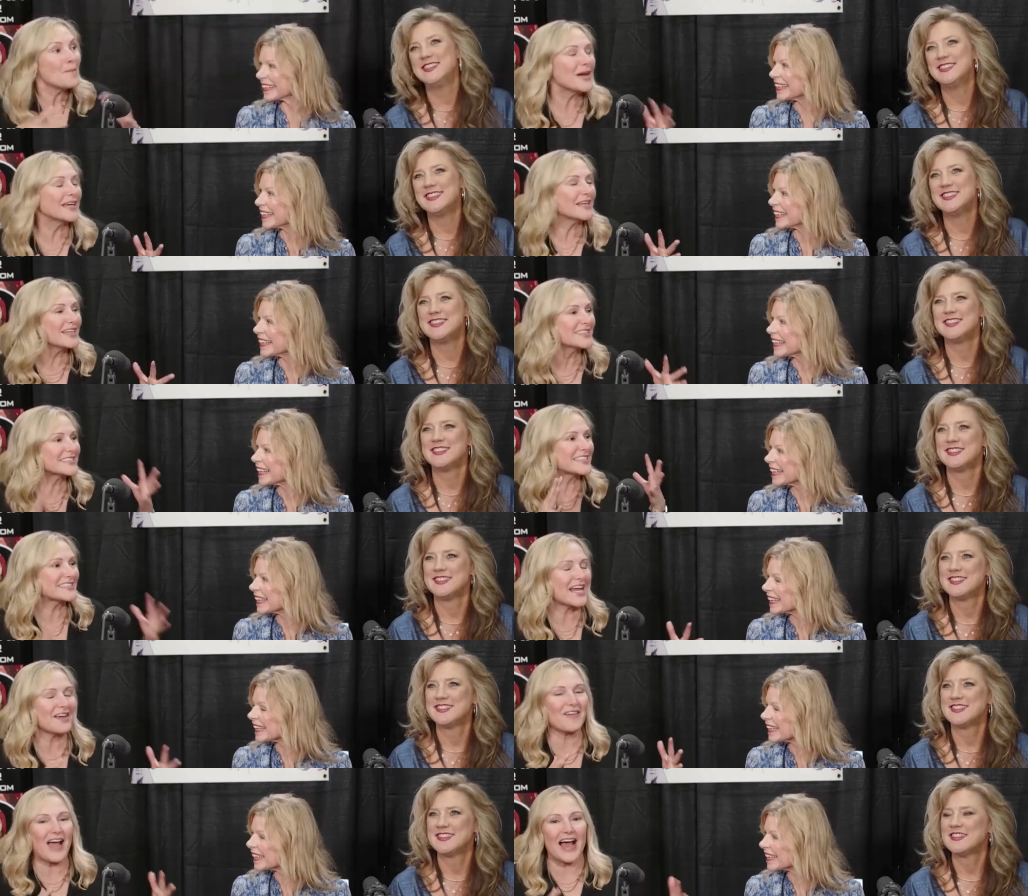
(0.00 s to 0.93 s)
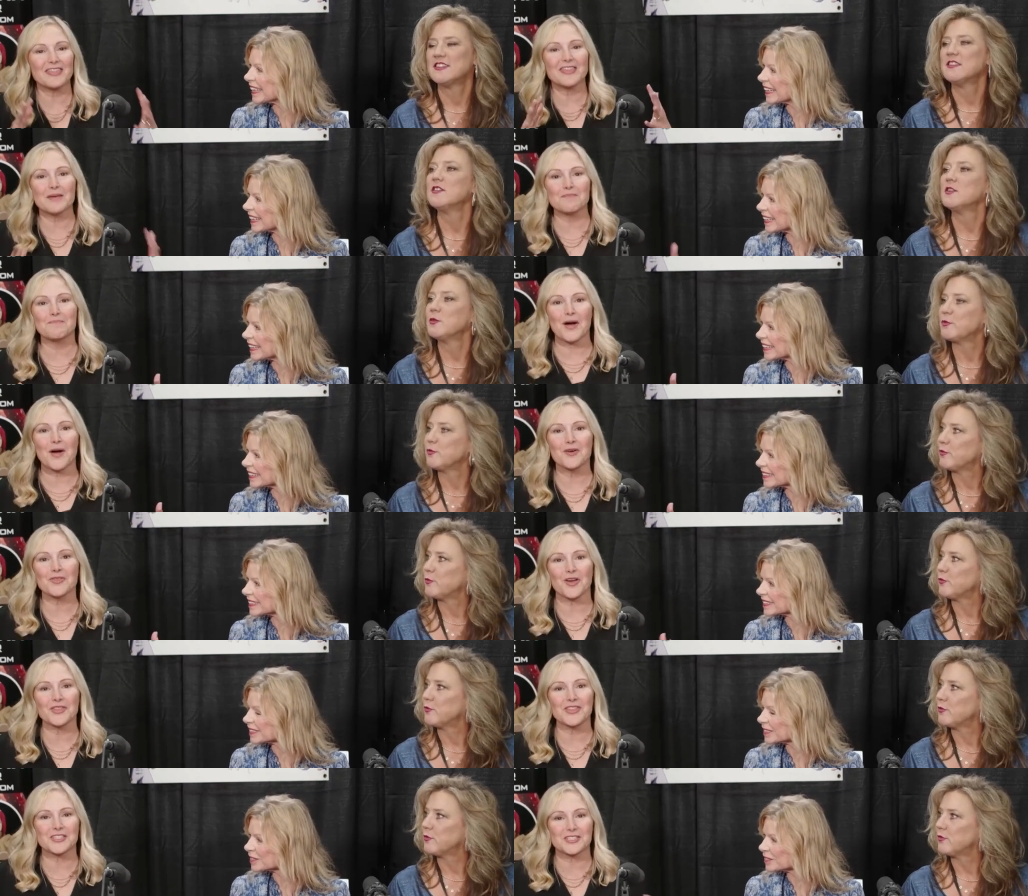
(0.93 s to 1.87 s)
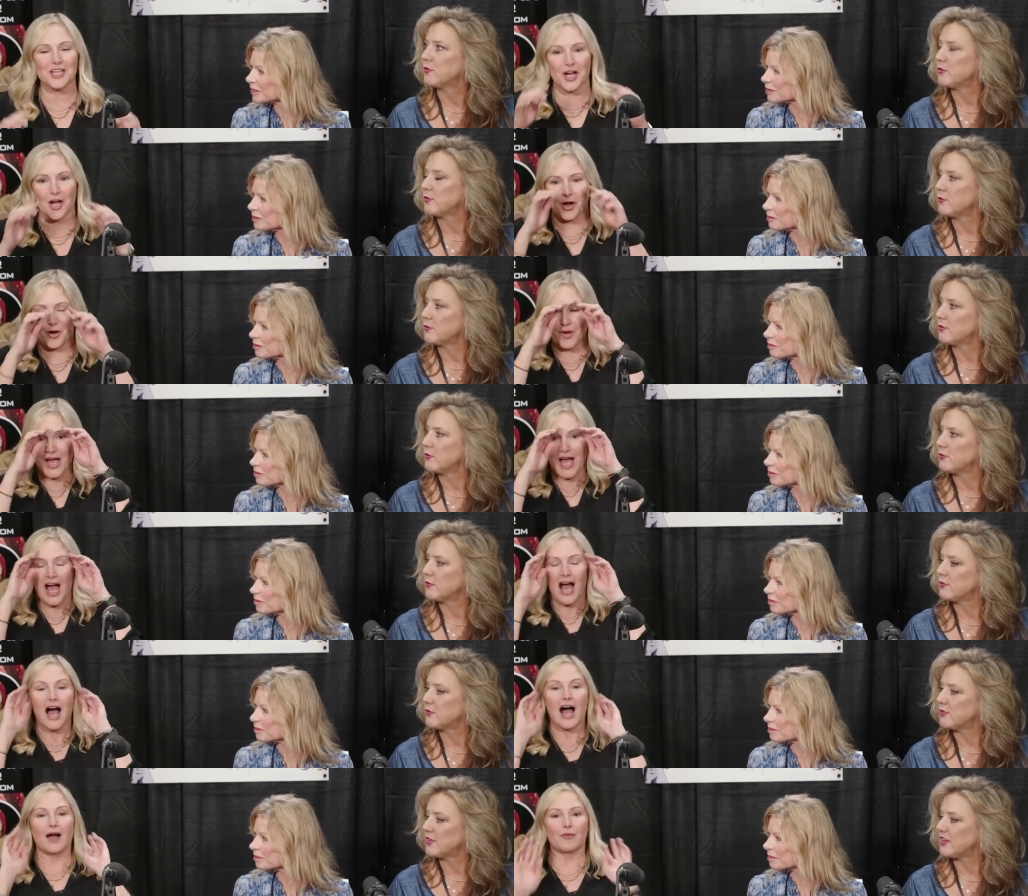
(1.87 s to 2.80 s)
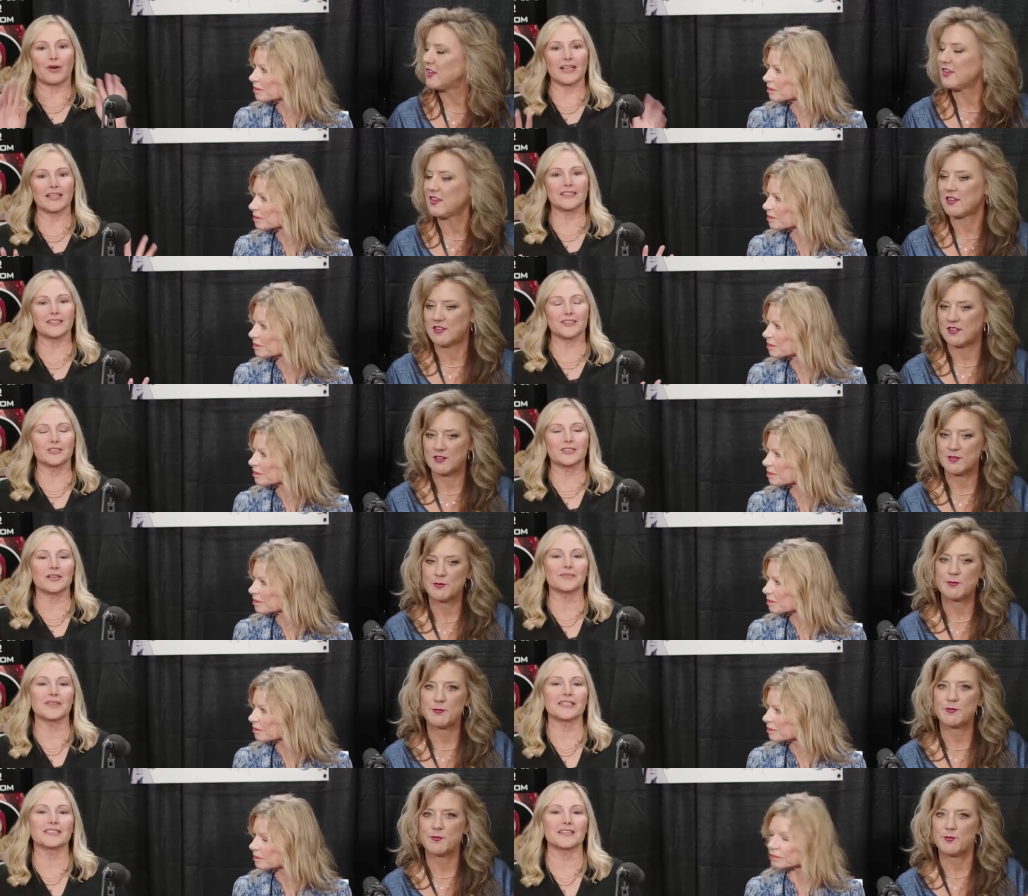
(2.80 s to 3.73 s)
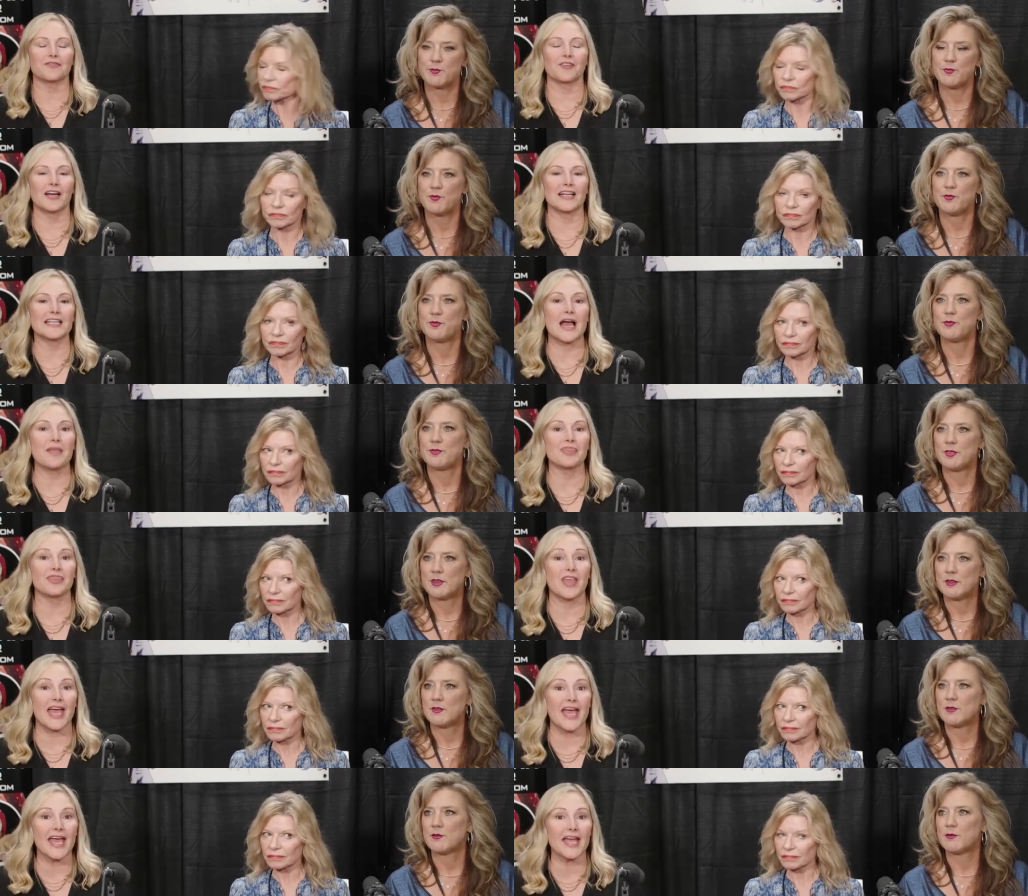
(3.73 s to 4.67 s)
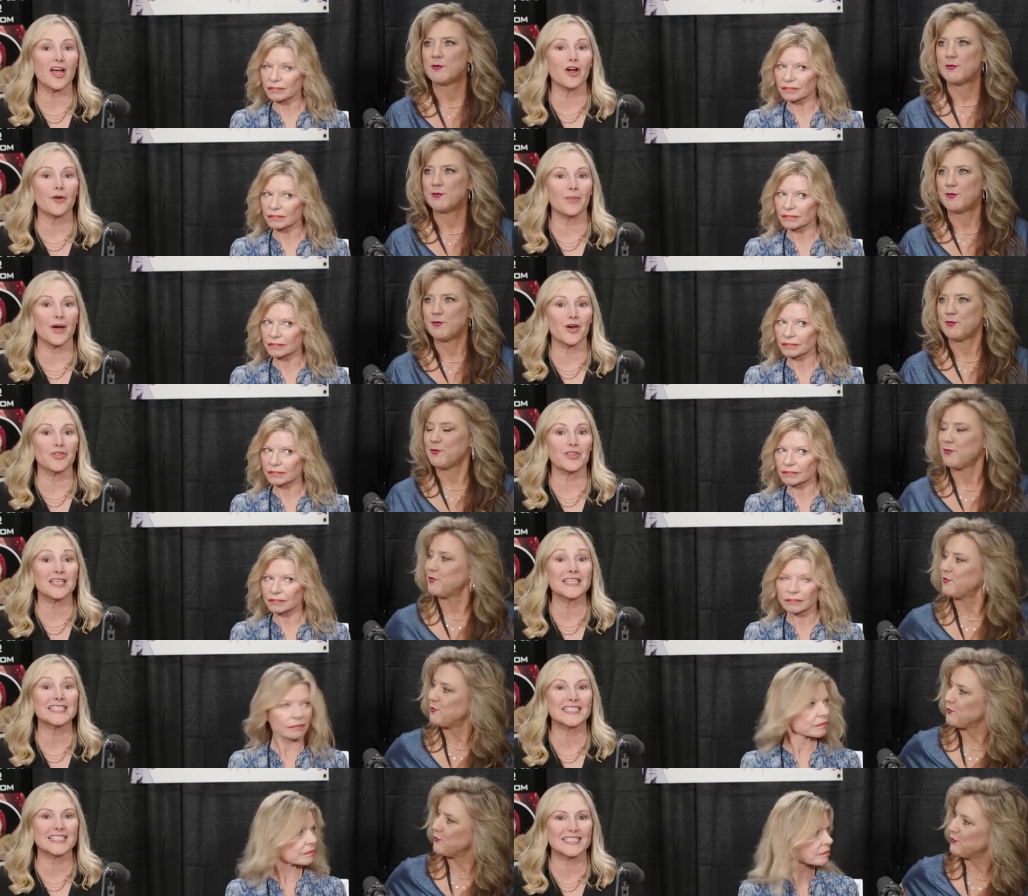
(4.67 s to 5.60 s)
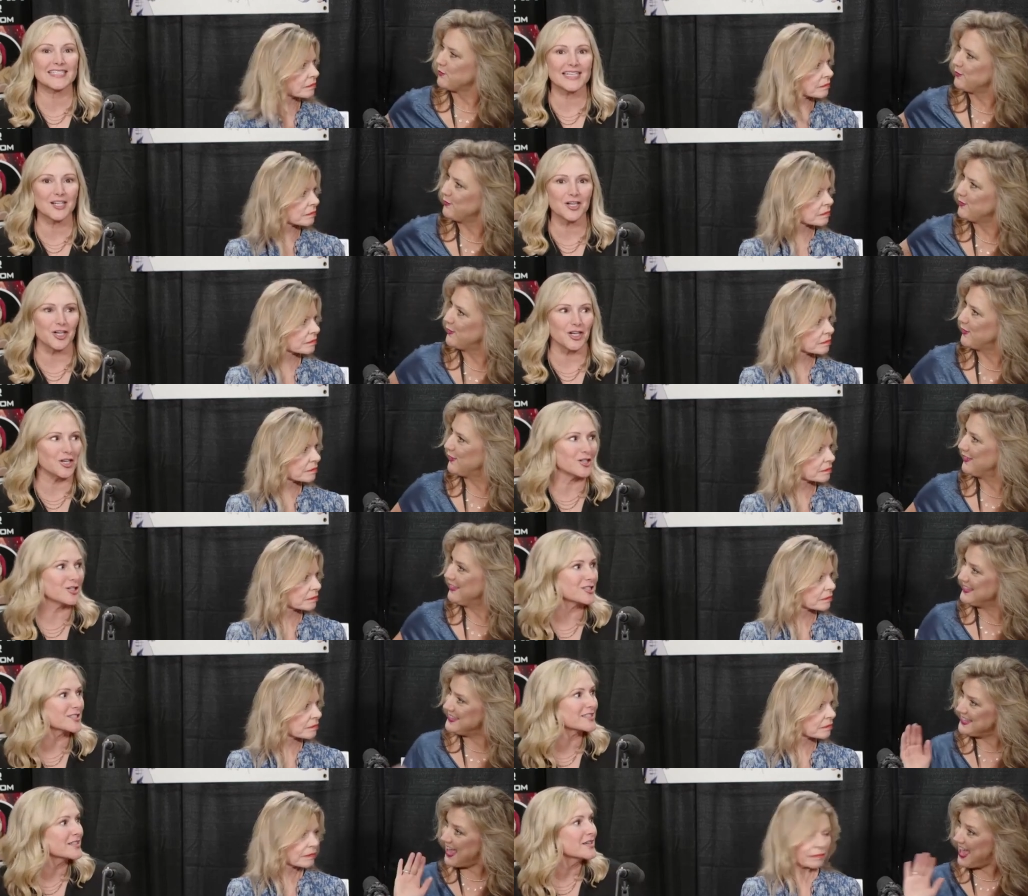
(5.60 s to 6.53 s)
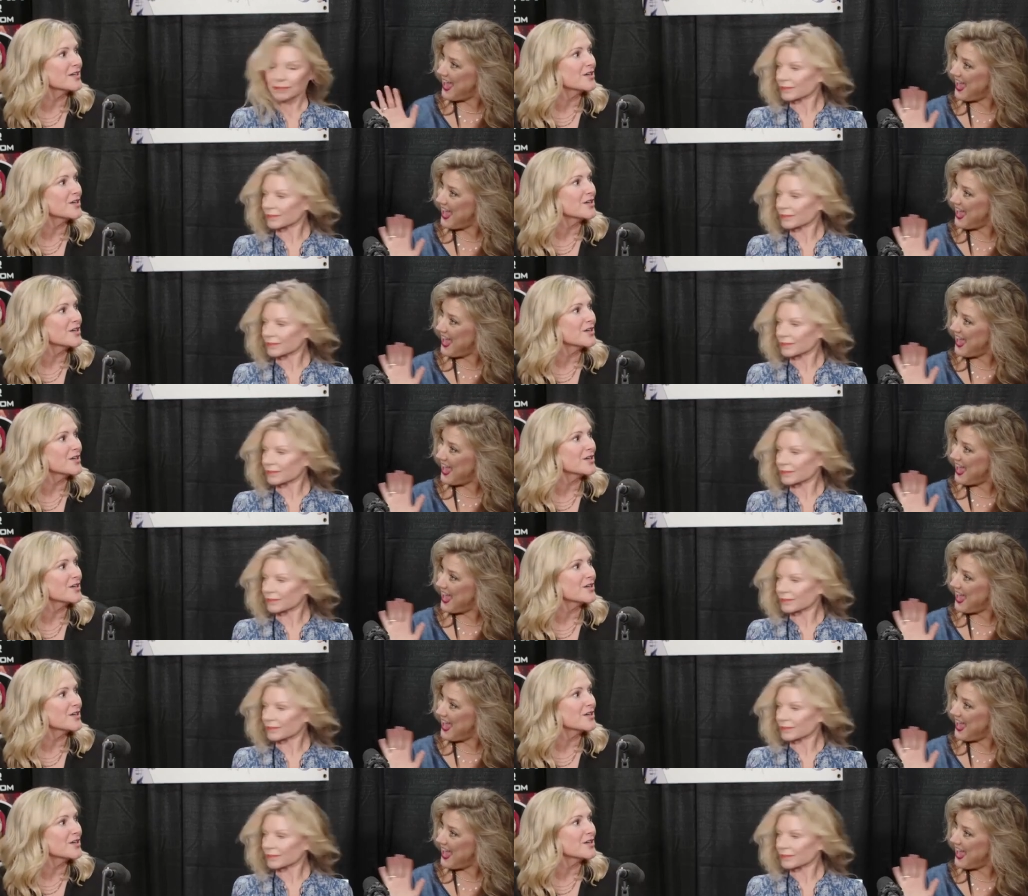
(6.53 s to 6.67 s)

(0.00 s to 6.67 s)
Speaker 1: But since I've had them both on the show, I wanted to do something different, and they are both singers.